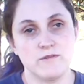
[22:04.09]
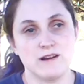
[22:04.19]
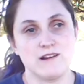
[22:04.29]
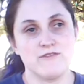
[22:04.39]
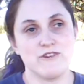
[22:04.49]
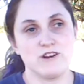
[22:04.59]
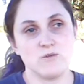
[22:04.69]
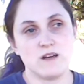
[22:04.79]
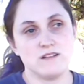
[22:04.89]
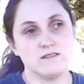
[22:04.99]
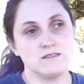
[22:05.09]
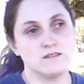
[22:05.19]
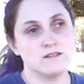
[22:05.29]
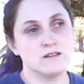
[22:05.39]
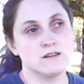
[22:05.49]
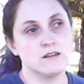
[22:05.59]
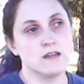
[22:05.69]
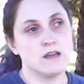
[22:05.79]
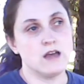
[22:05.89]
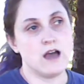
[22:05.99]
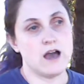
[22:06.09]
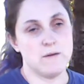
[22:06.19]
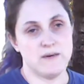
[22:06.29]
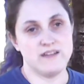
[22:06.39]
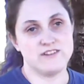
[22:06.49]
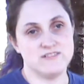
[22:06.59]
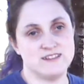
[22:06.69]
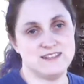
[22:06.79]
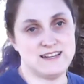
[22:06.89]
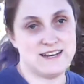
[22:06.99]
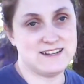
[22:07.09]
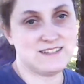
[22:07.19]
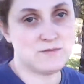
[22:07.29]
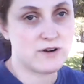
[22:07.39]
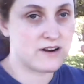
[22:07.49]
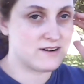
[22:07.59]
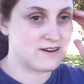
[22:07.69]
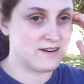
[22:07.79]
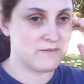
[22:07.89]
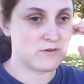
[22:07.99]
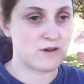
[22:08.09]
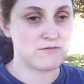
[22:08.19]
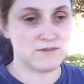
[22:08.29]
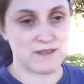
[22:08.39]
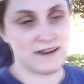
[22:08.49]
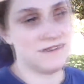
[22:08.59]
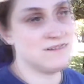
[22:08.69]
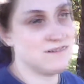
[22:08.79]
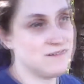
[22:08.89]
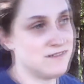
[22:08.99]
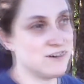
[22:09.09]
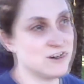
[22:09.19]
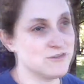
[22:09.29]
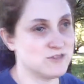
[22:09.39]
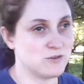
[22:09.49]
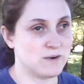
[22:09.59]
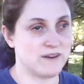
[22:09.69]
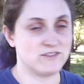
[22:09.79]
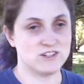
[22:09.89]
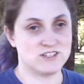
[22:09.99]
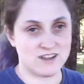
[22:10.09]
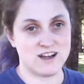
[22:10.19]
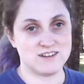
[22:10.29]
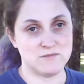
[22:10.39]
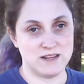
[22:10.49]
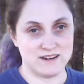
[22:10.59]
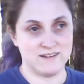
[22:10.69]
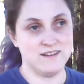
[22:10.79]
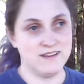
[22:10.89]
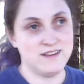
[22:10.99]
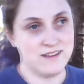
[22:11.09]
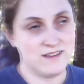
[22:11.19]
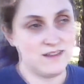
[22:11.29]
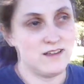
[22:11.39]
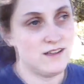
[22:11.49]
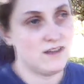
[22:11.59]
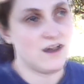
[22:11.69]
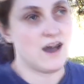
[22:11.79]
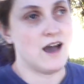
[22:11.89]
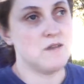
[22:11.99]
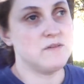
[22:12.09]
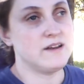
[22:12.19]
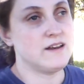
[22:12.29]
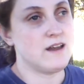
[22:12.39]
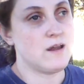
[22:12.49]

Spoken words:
it very well, other than the dancing part. Probably my nerves or whatever just got to me, and but